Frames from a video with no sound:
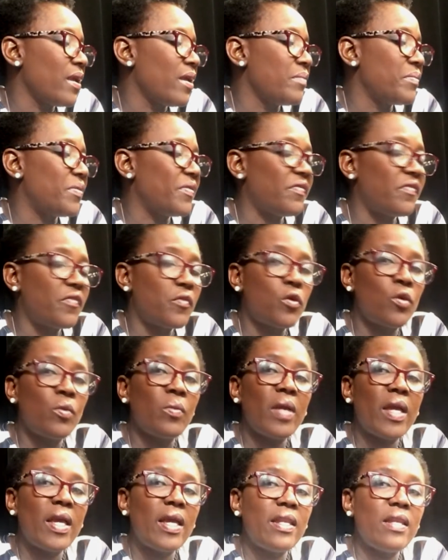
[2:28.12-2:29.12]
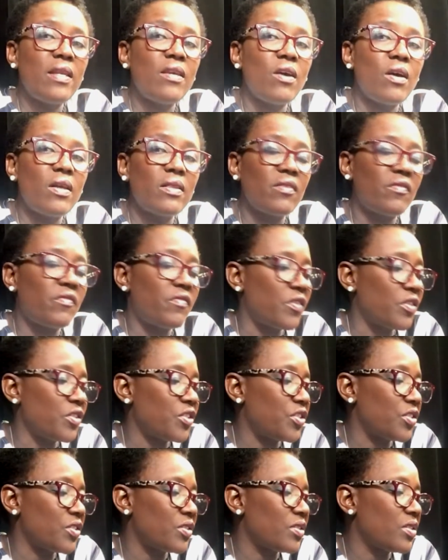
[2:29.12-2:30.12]
Perform any other
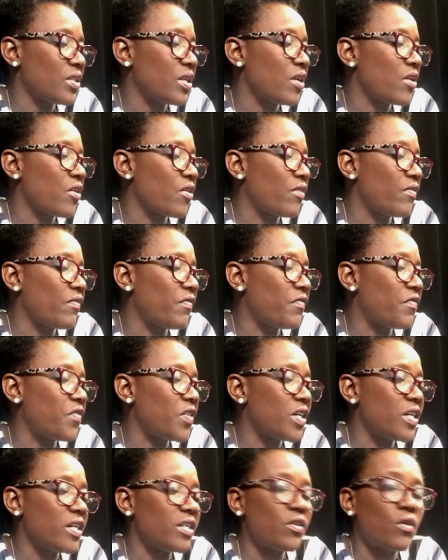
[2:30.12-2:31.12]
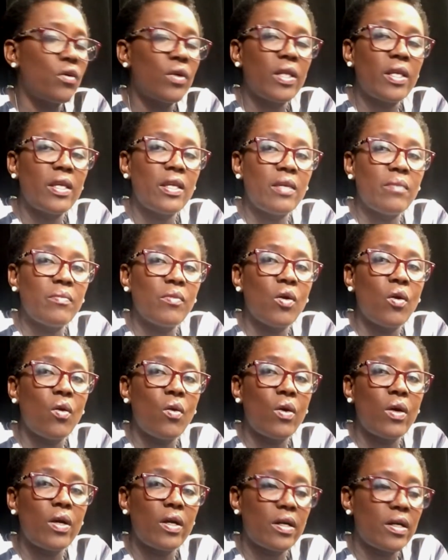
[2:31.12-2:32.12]
functions conferred on him
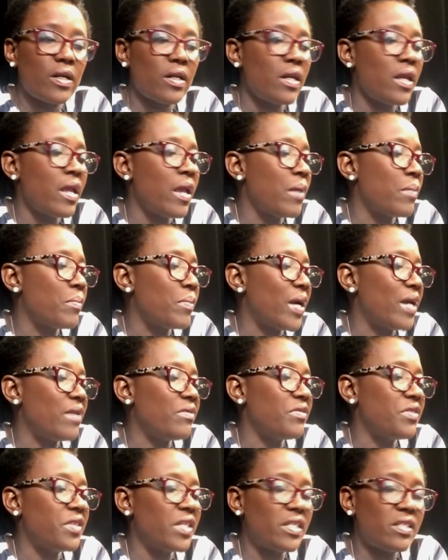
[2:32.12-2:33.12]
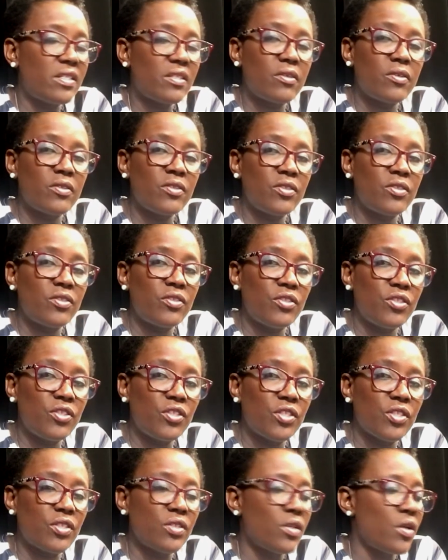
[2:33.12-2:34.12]
or her by this
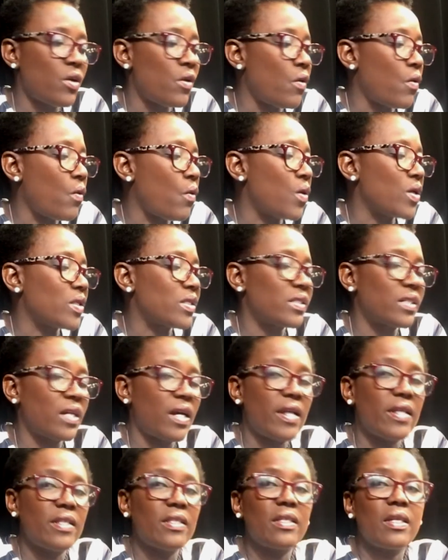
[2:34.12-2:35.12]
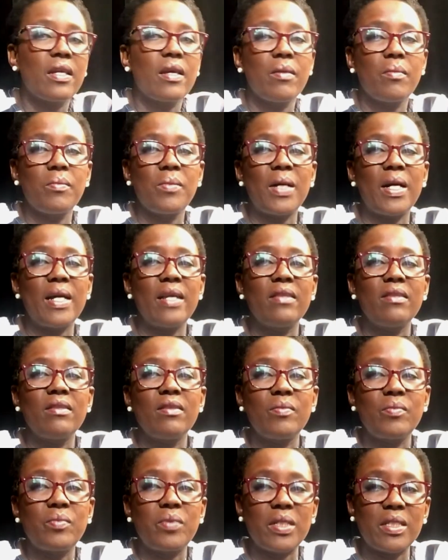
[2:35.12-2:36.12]
Constitution or assigned by the
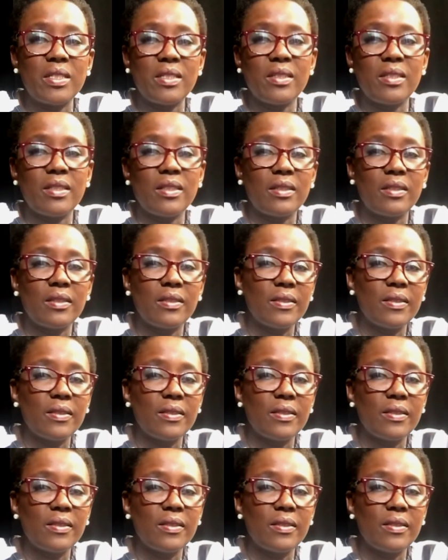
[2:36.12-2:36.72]
President.